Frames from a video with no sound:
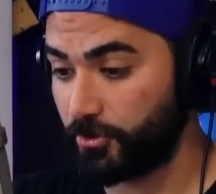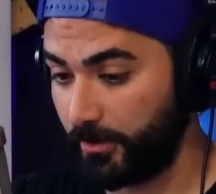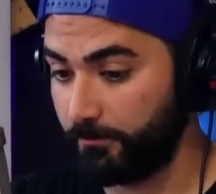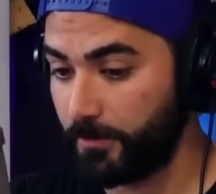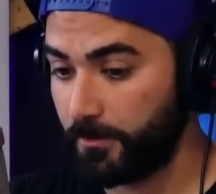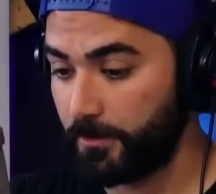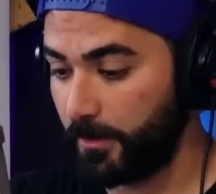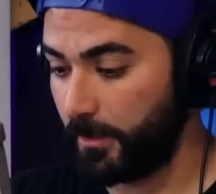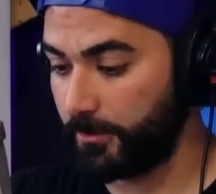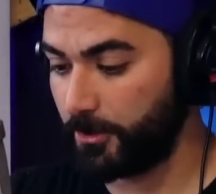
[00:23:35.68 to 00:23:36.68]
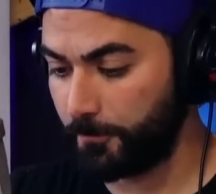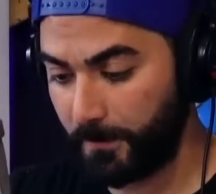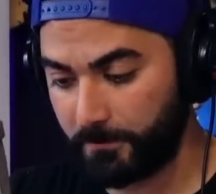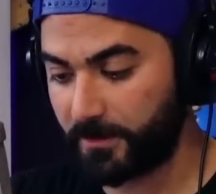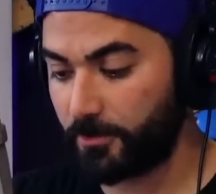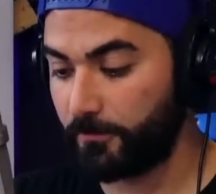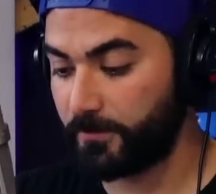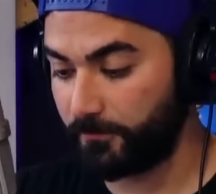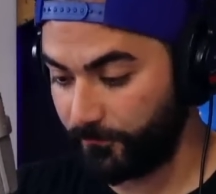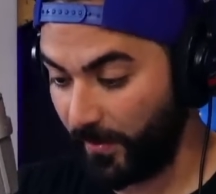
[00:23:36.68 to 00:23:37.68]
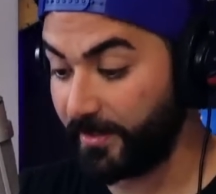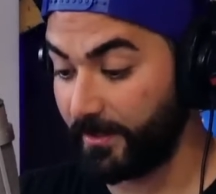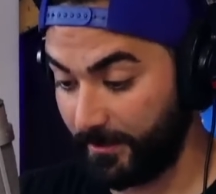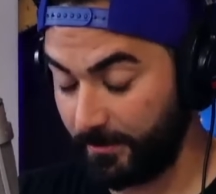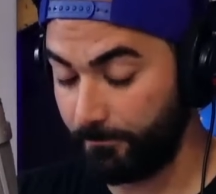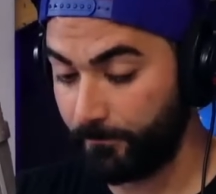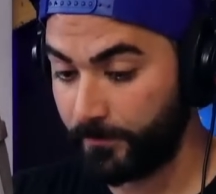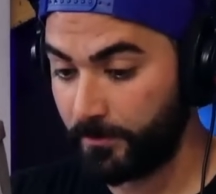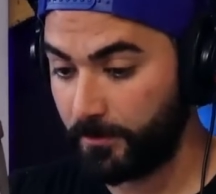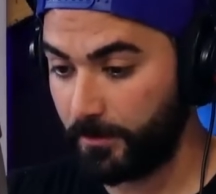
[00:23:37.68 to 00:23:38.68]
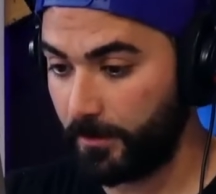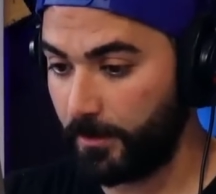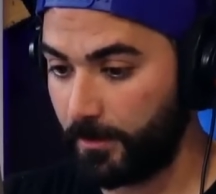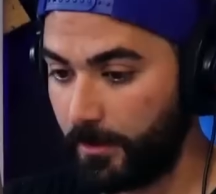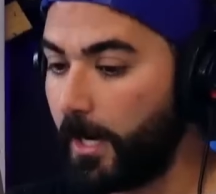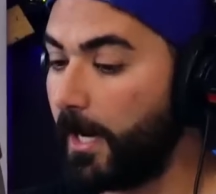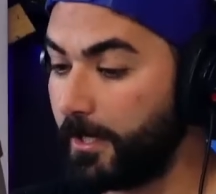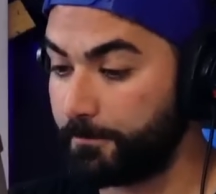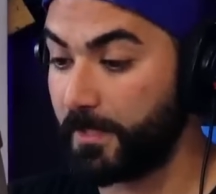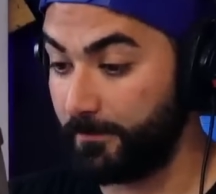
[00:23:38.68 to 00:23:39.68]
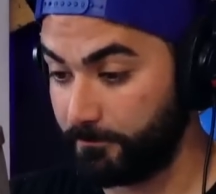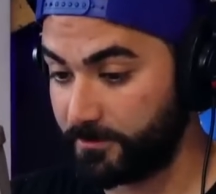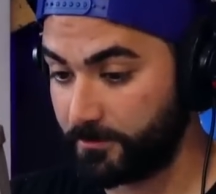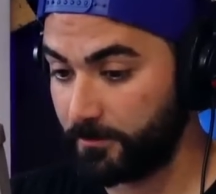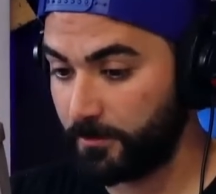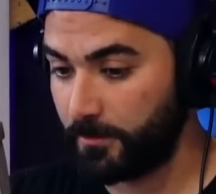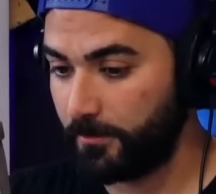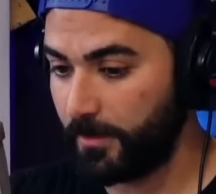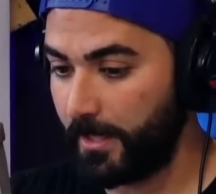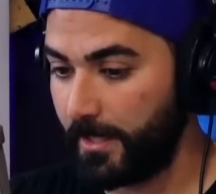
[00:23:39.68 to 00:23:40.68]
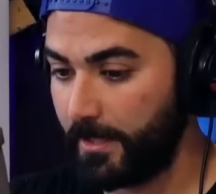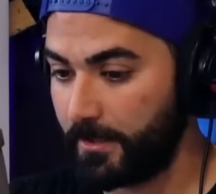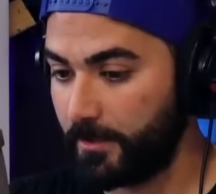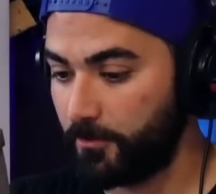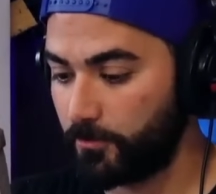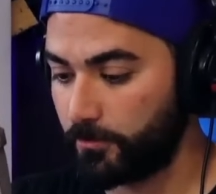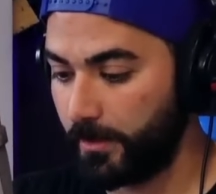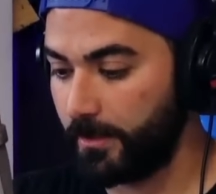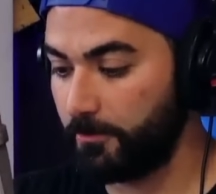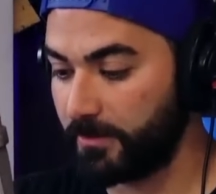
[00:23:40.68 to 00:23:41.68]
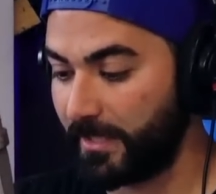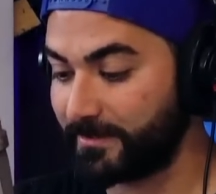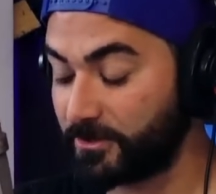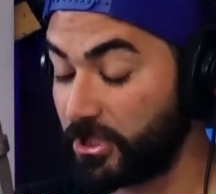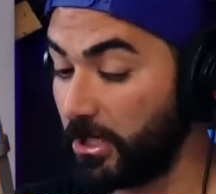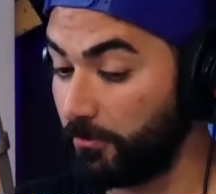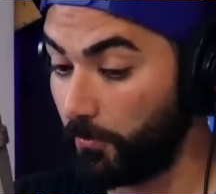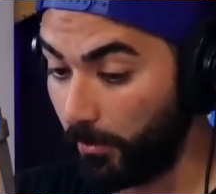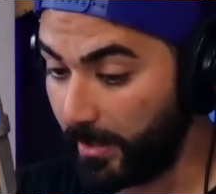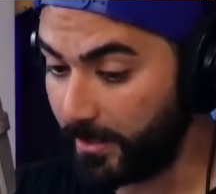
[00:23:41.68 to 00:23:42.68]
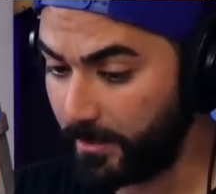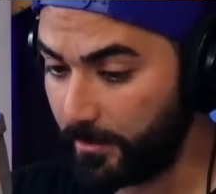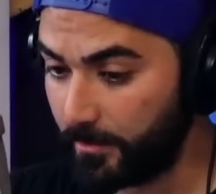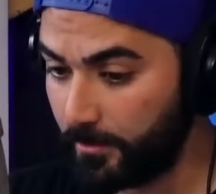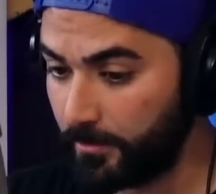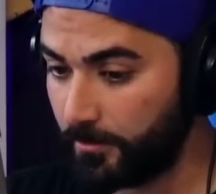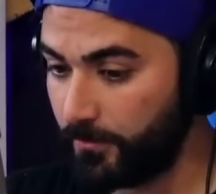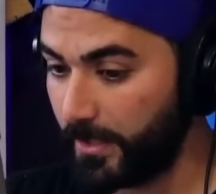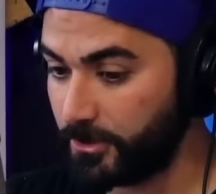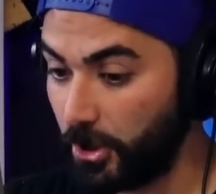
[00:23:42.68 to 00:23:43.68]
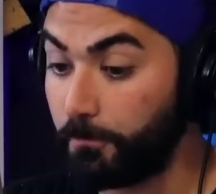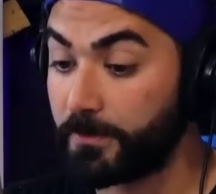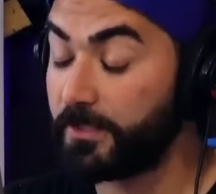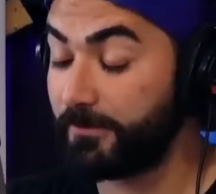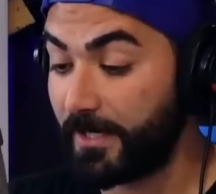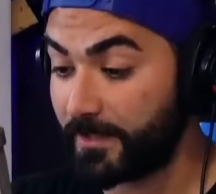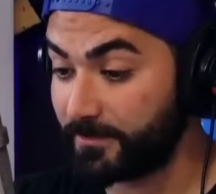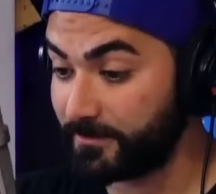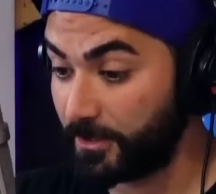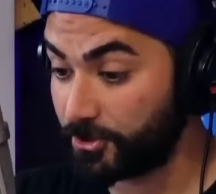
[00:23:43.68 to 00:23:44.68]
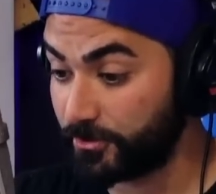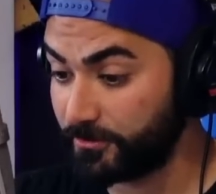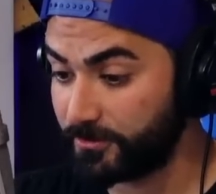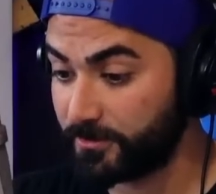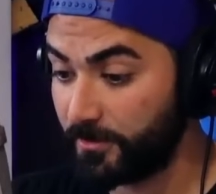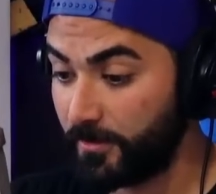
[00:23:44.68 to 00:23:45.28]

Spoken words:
Dream. There are people that are defending him. High up names that really would like this to go away. They don't believe the accusations.